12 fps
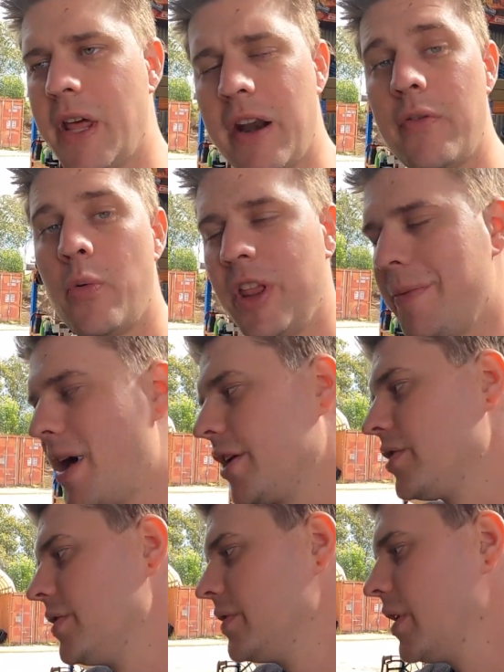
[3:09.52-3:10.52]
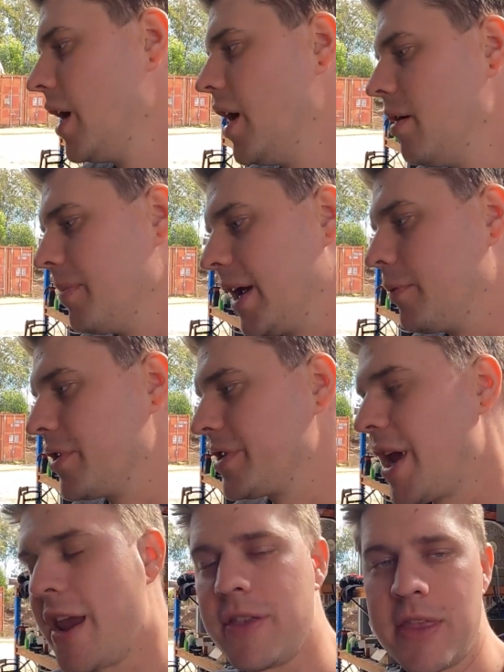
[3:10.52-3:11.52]
none of it really matches. But he was
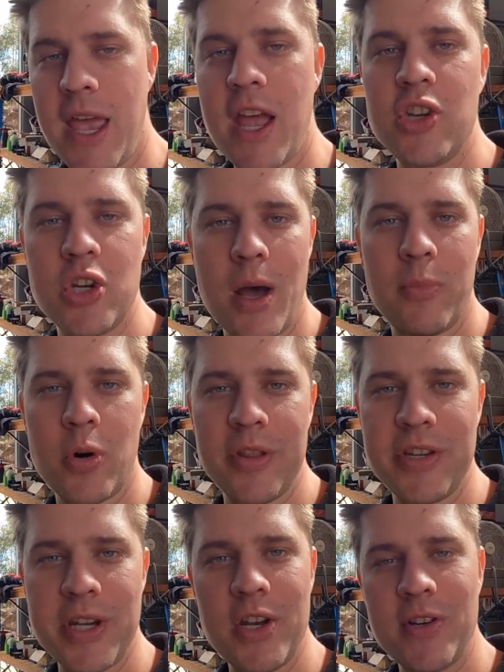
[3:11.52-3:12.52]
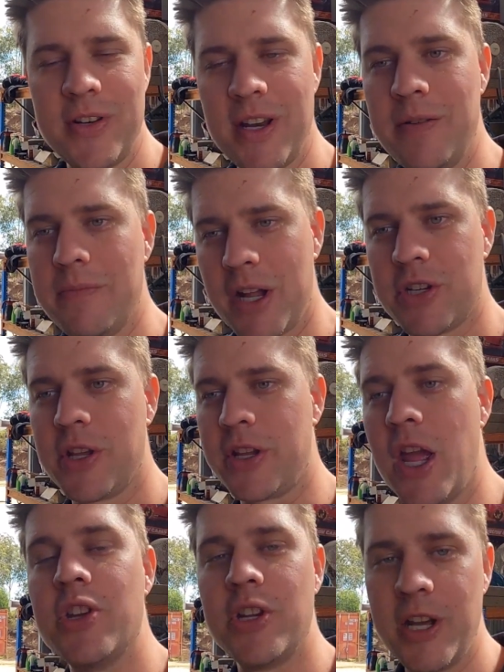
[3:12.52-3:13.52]
saying that the engine number on this engine didn't match
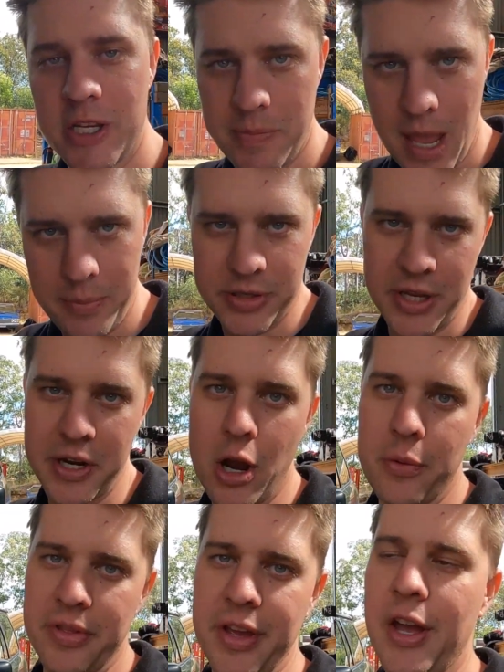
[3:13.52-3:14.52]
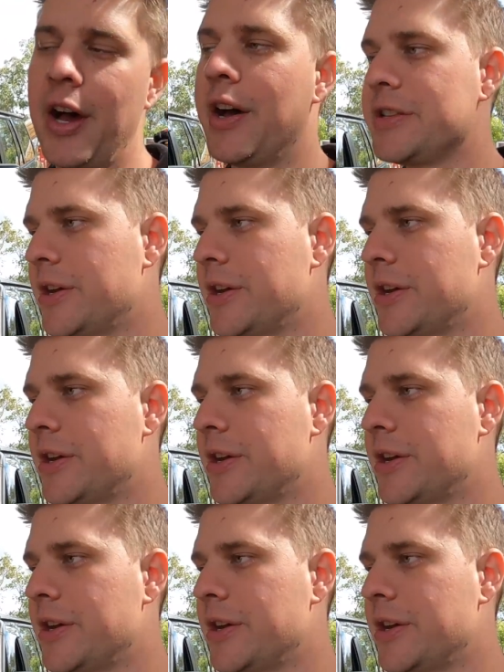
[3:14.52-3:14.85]
the engineer's papers that he got with the car.